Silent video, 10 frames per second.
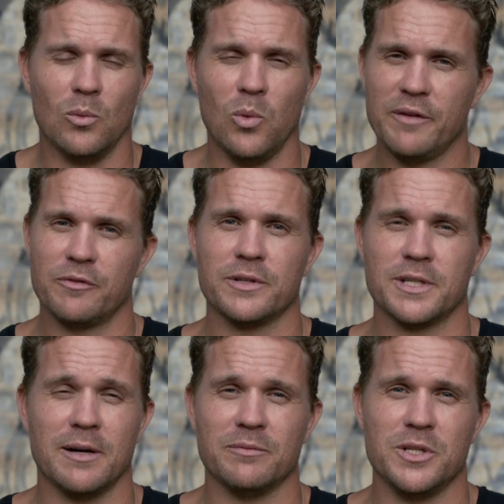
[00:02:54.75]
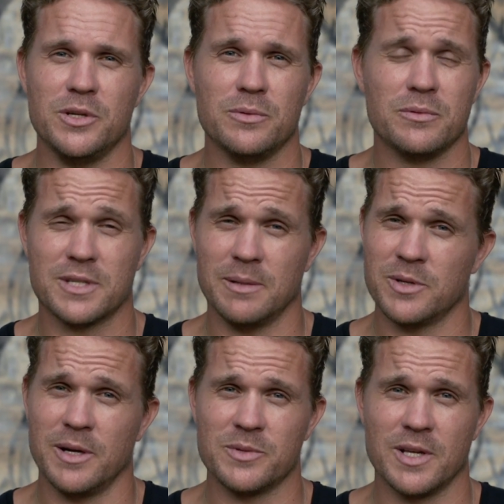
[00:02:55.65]
Wait for it to come to you.
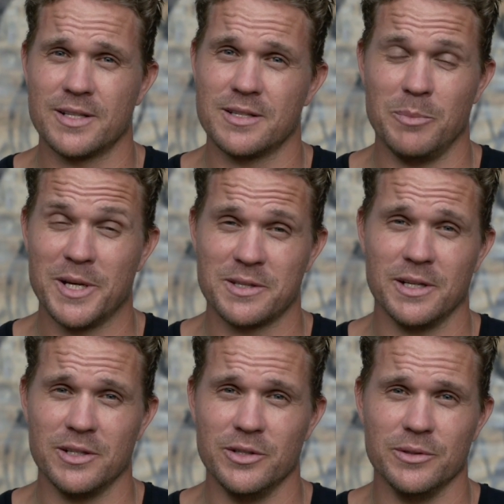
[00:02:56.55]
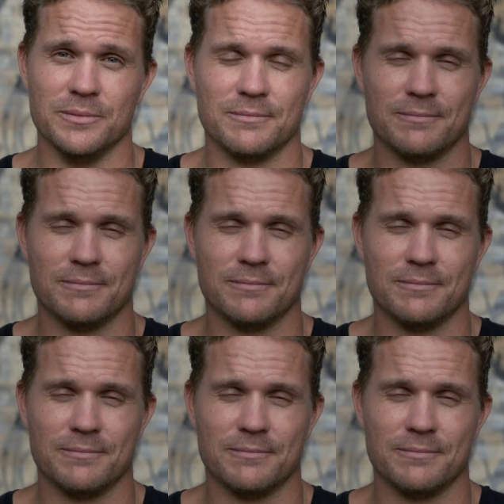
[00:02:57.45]
Sometimes that's the best thing to do.